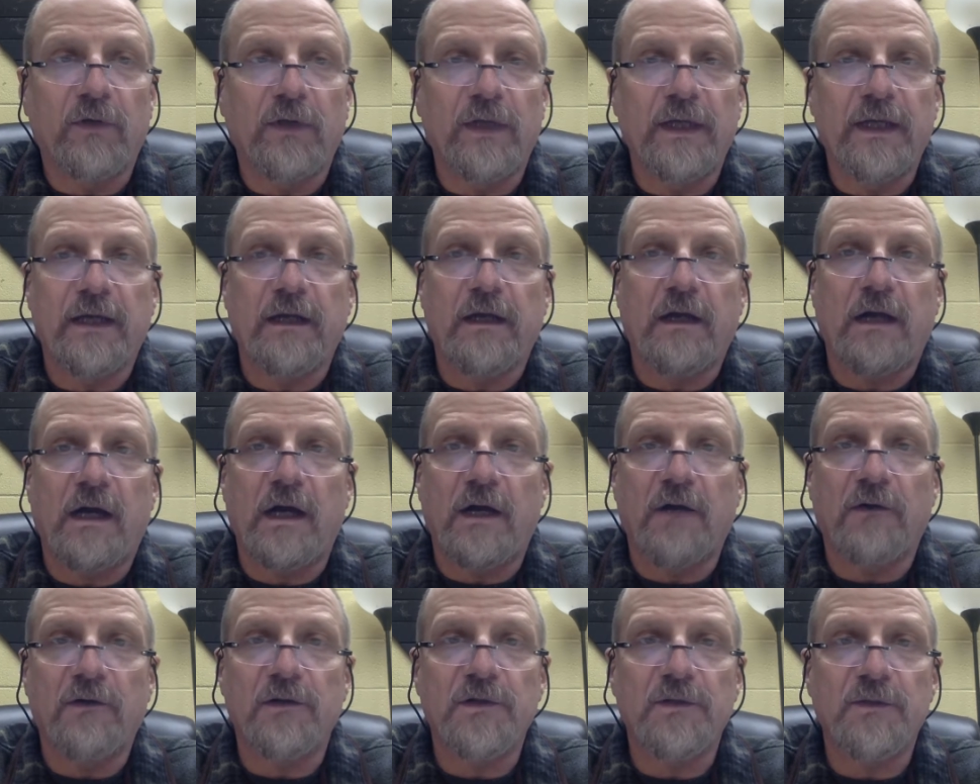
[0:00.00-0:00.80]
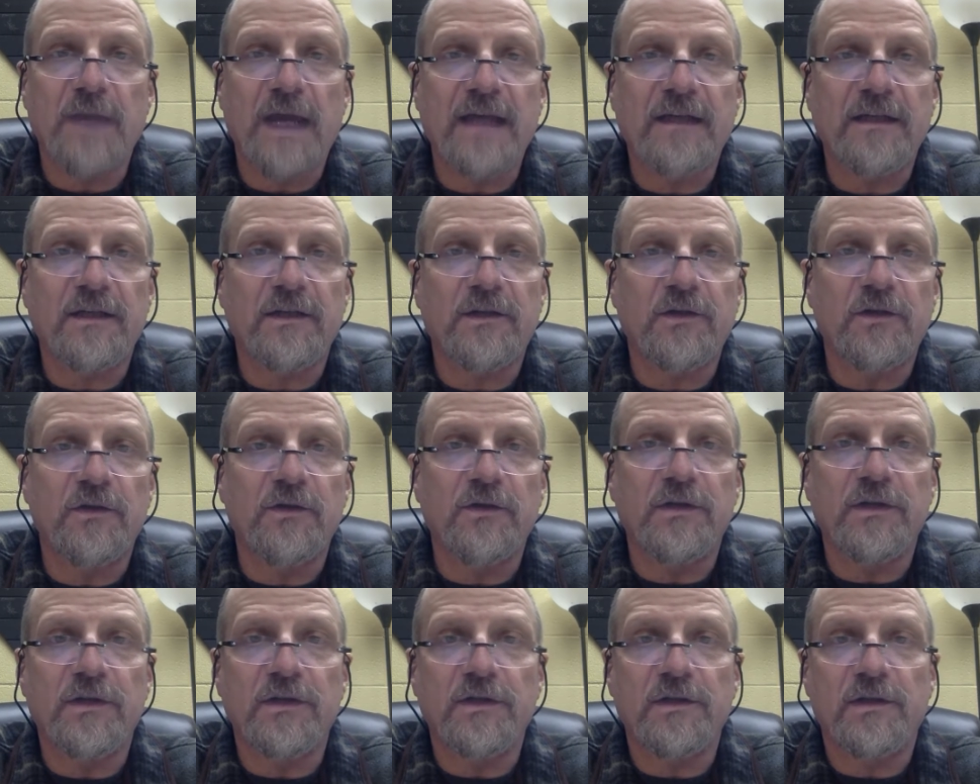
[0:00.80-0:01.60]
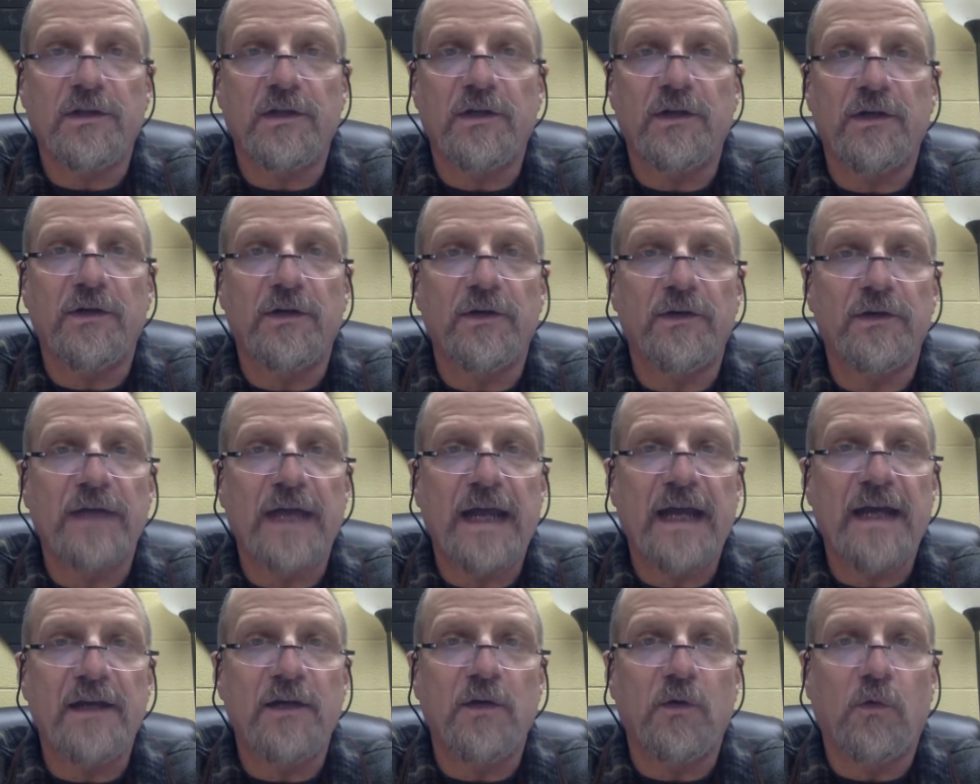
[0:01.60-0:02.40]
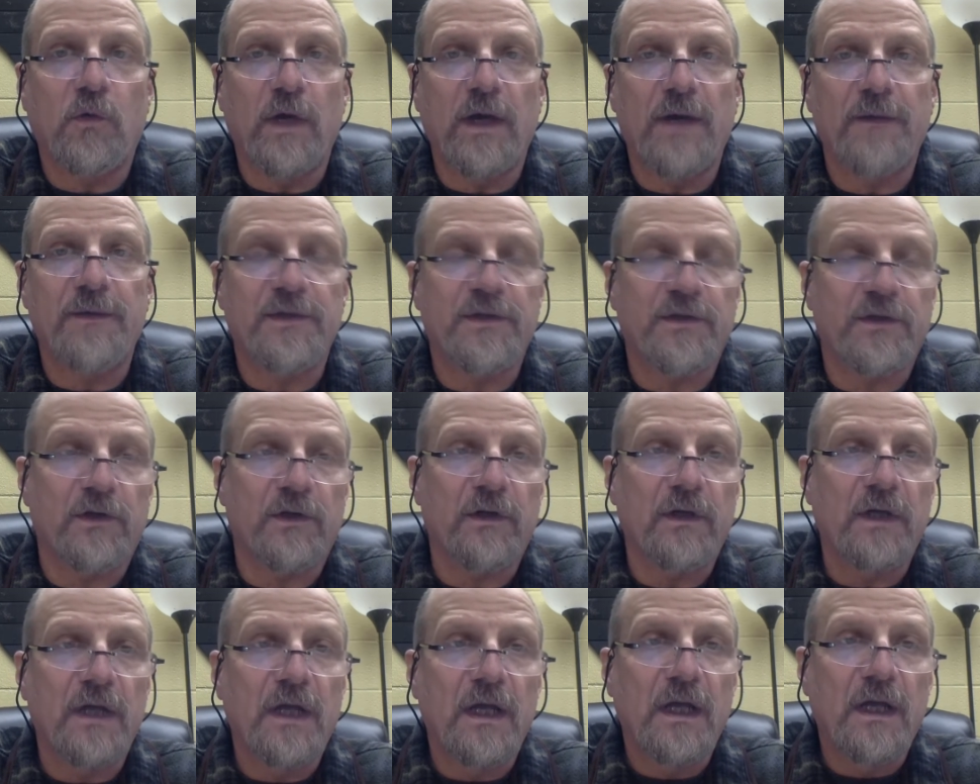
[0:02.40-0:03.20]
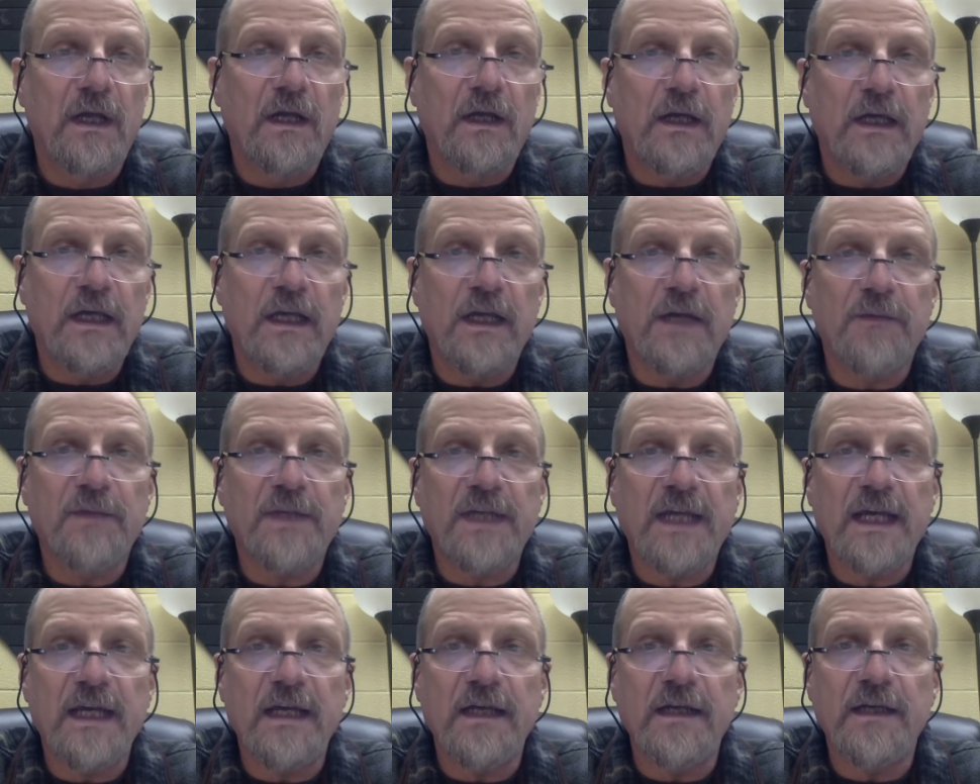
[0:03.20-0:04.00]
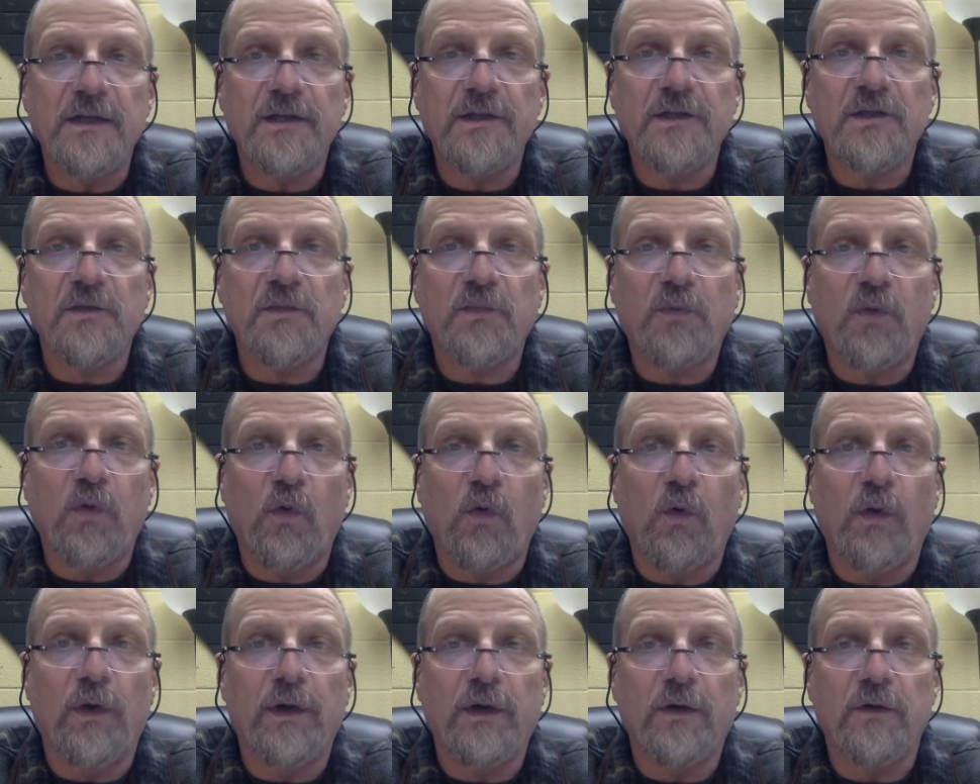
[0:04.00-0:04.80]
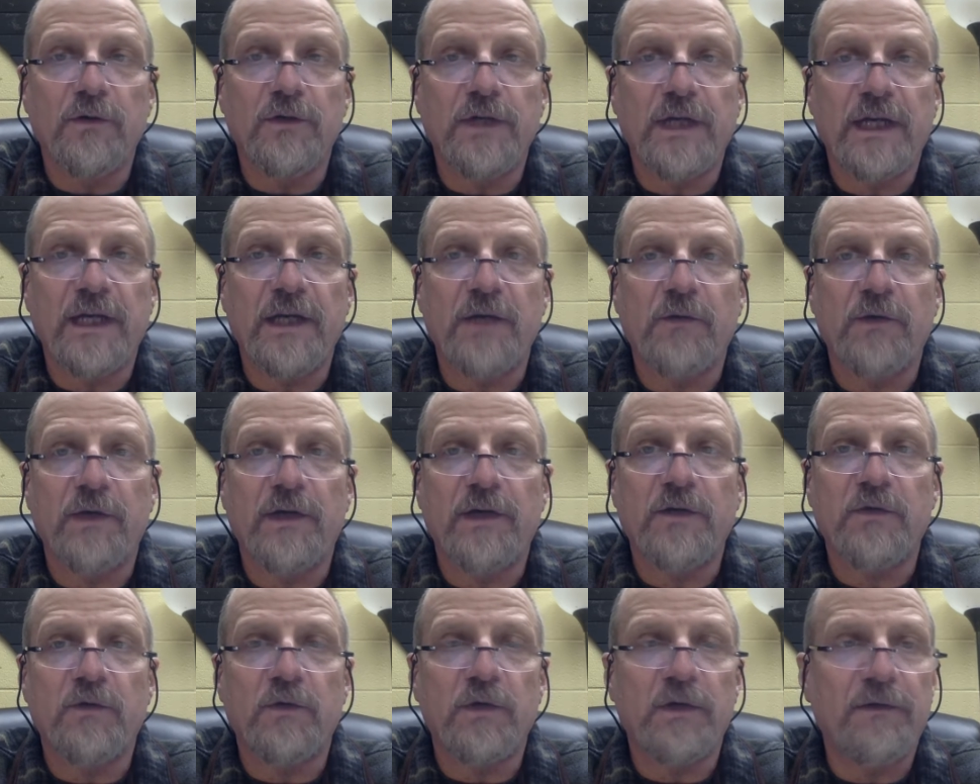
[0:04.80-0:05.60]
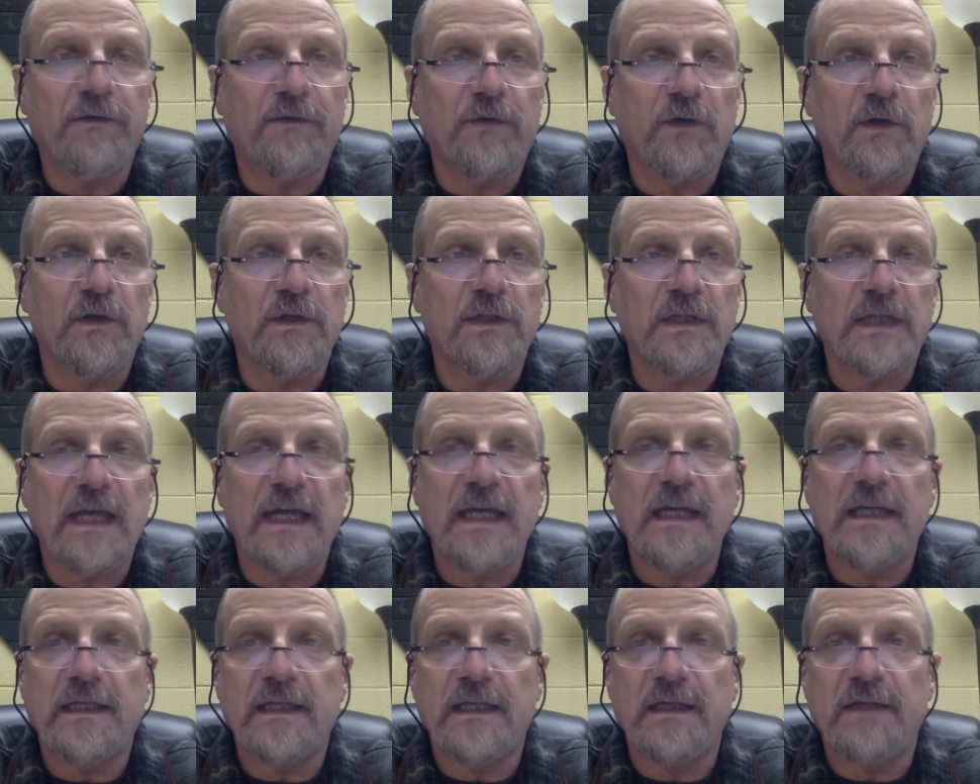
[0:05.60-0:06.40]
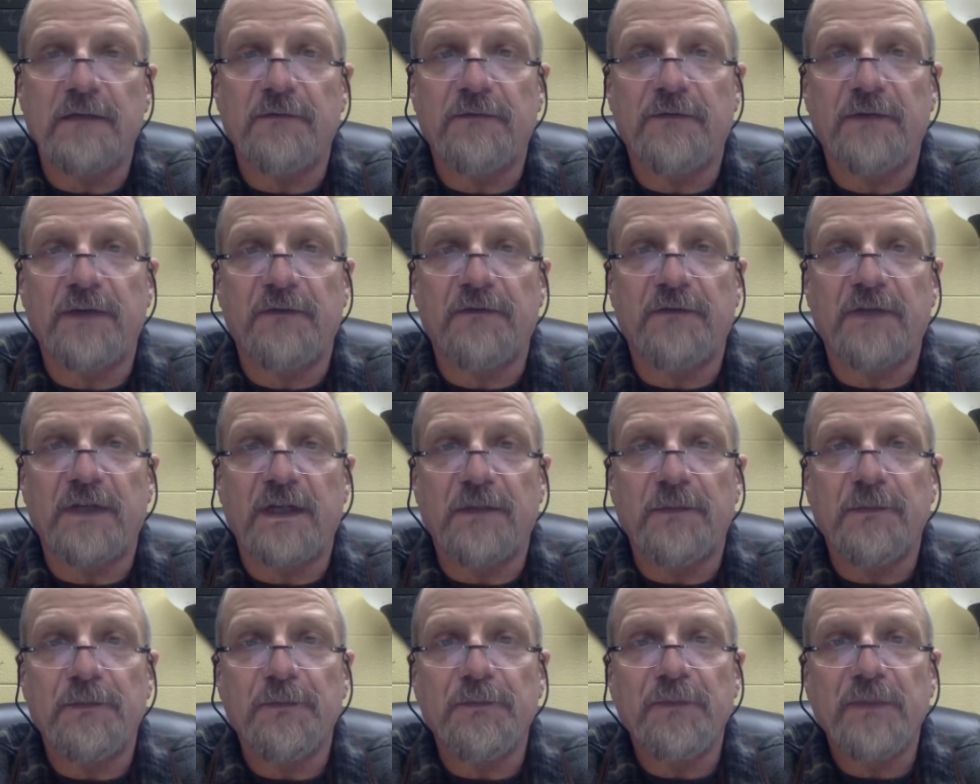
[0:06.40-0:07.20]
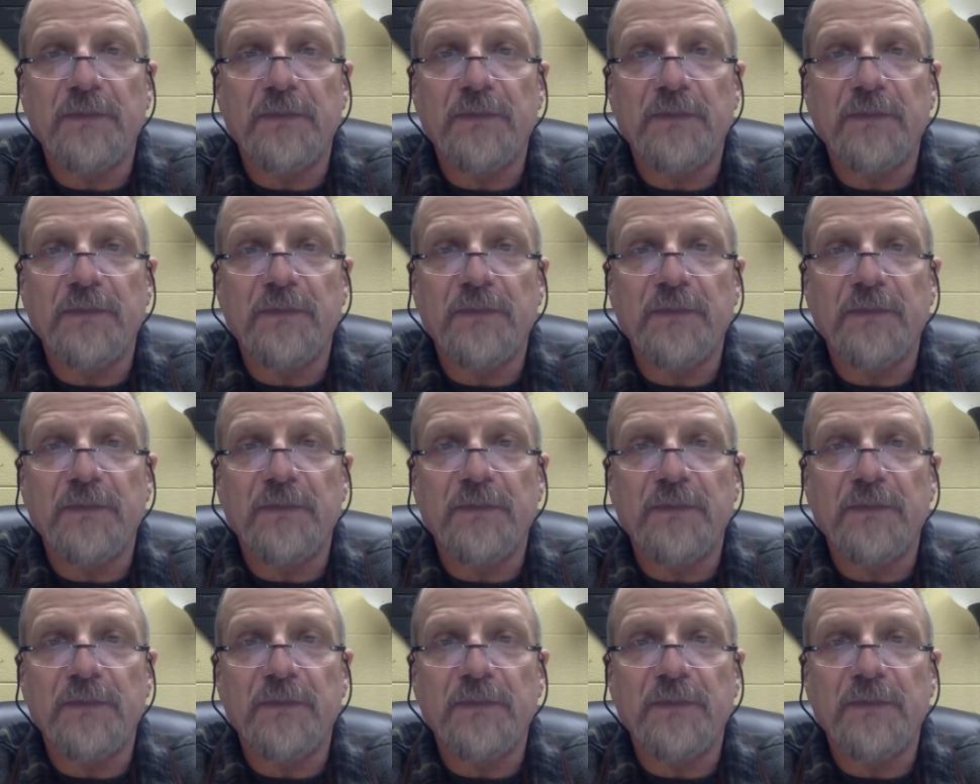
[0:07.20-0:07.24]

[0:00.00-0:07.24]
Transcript: in Congress, Massachusetts Senator Daniel Webster, and obtained his support on January 21, 1850.